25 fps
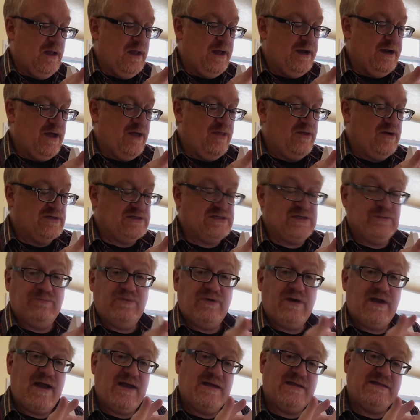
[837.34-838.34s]
of. Another
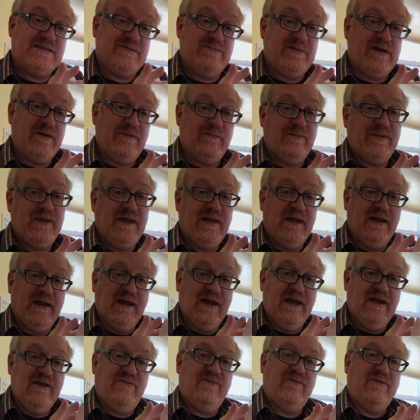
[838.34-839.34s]
surprise about
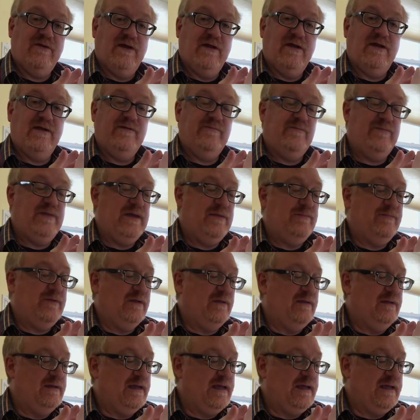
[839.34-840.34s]
PLA for a lot of
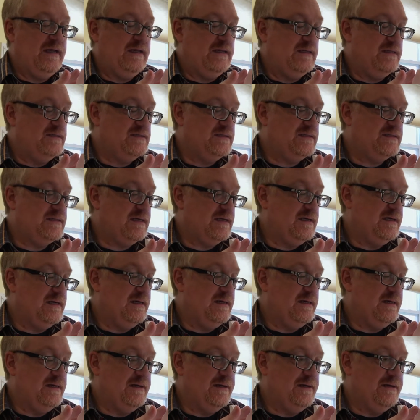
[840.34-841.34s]
people is
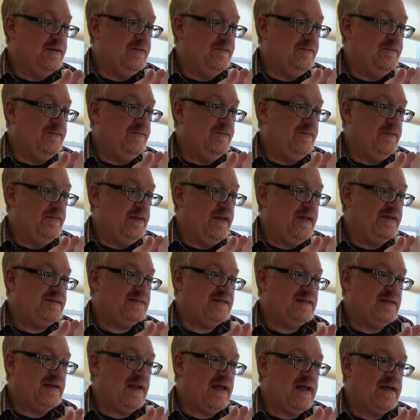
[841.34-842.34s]

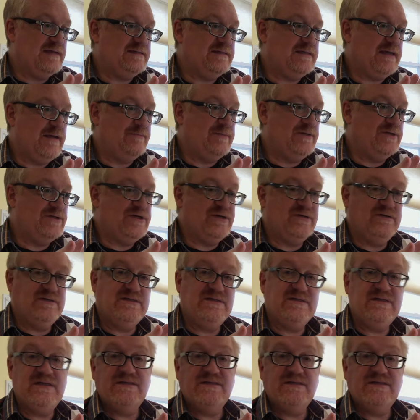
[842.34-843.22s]
its glass temperature is